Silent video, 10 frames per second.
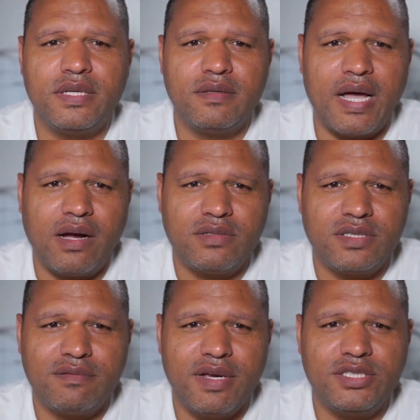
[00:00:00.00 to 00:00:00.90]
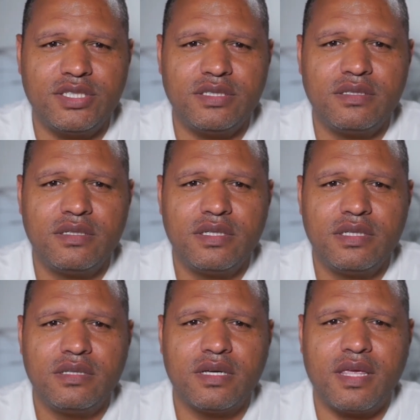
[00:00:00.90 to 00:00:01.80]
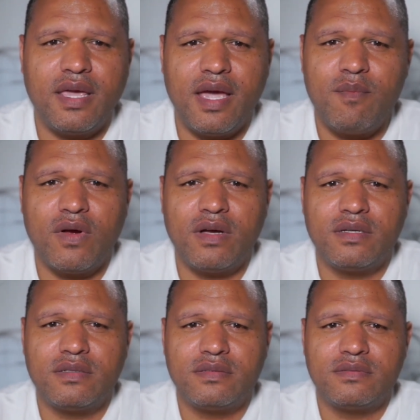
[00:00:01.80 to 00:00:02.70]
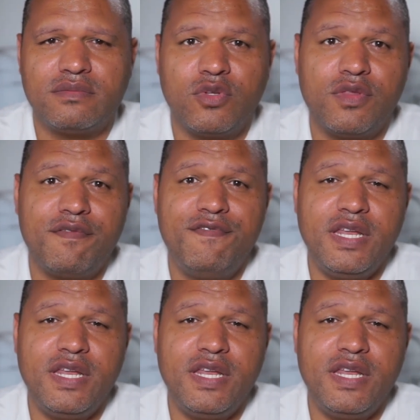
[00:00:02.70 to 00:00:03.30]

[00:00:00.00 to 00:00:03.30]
In our generation, the camera, or the